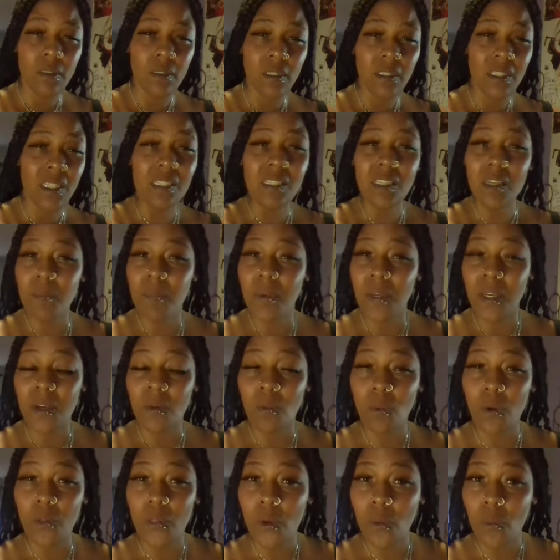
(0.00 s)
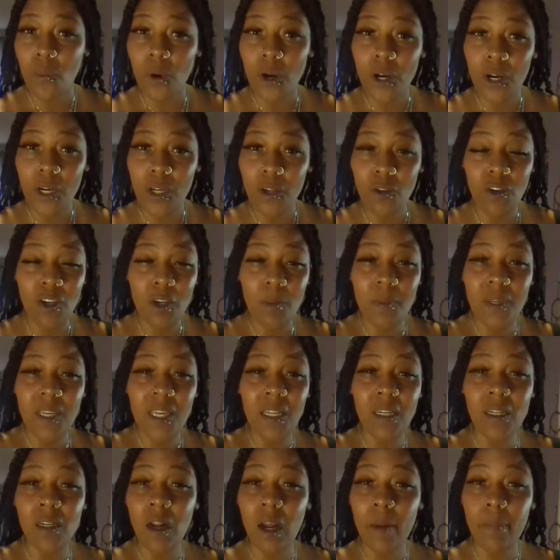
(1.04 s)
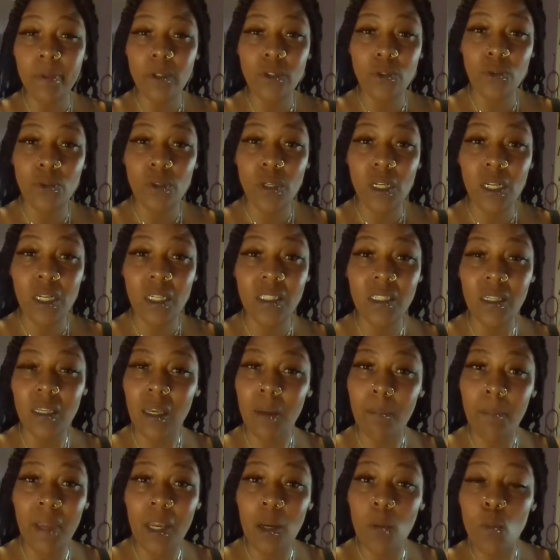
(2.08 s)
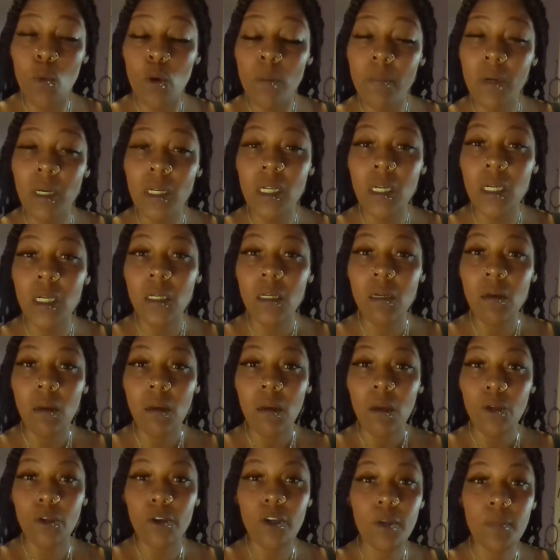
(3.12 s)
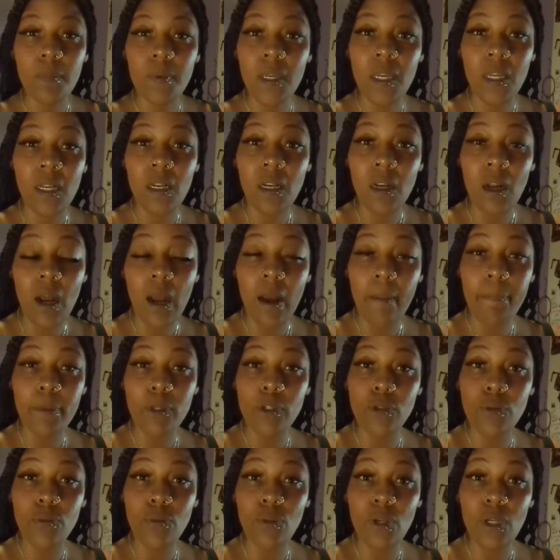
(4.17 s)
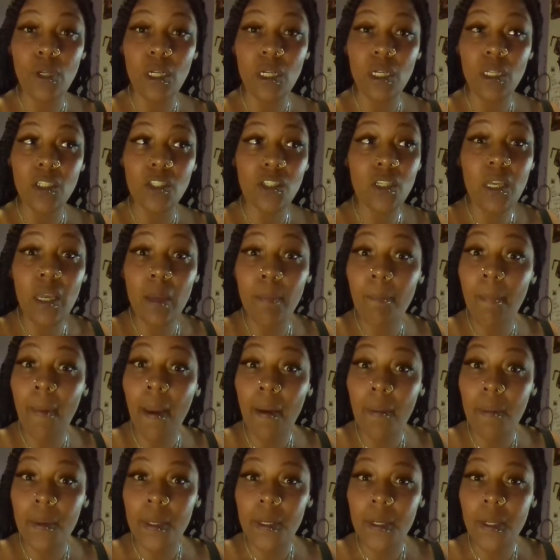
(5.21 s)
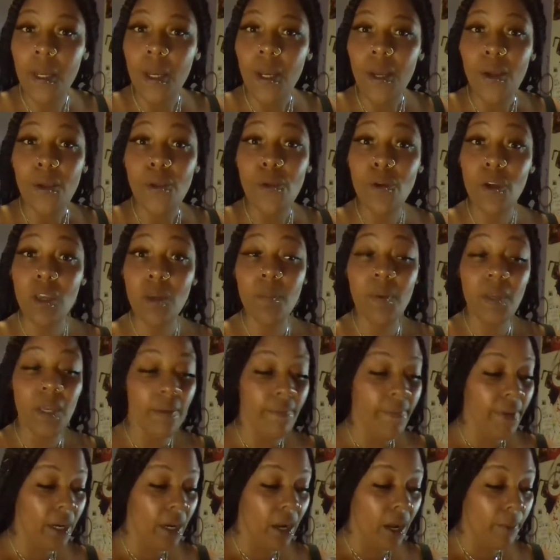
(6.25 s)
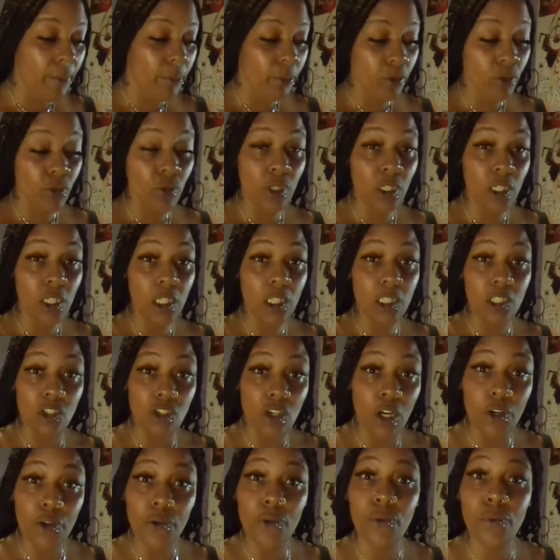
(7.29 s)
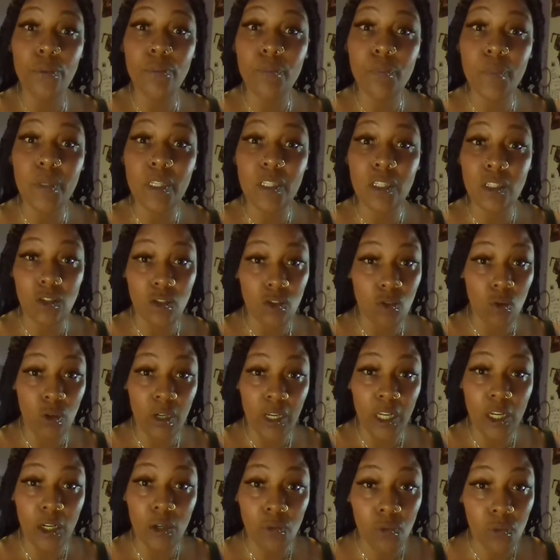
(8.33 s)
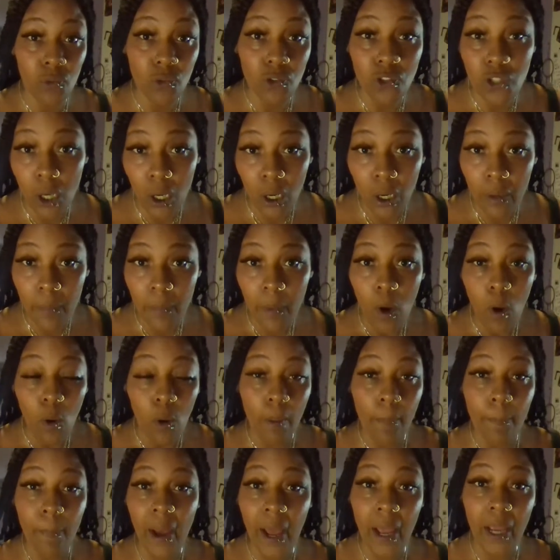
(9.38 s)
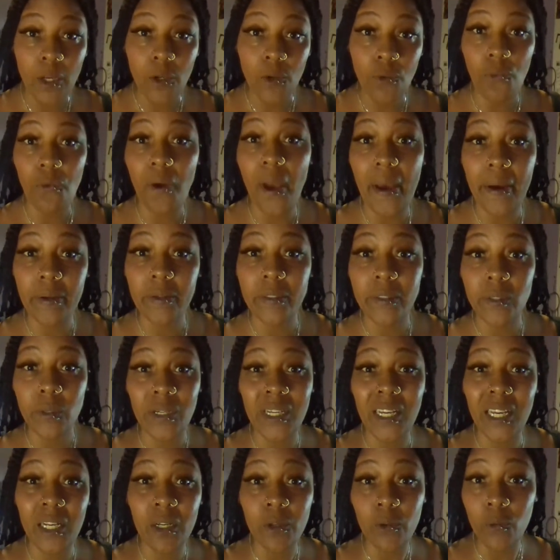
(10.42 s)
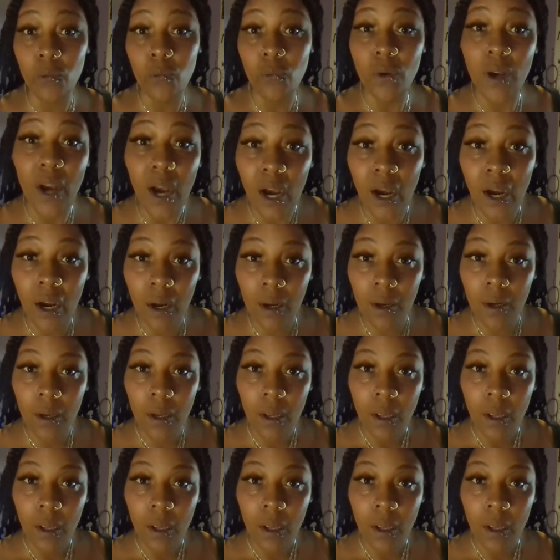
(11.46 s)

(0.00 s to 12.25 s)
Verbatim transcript: This could be with a work. You could be getting an opportunity to get make more money. You could be getting an opportunity to get married. You could be given an opportunity to start your own business or get a new job or buy a new house or get a new car.